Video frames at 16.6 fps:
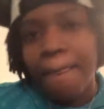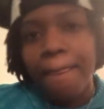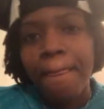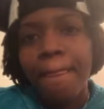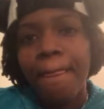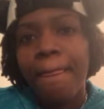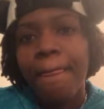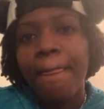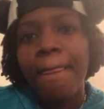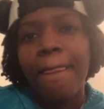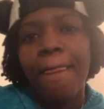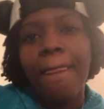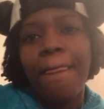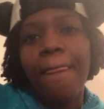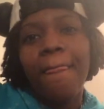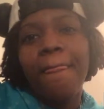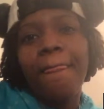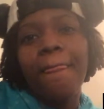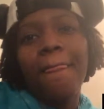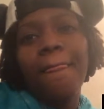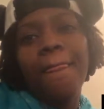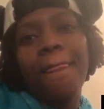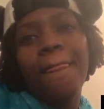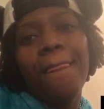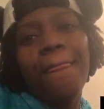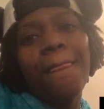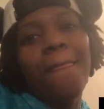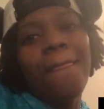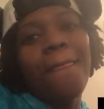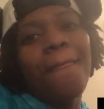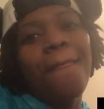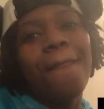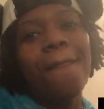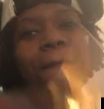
Nothing is said.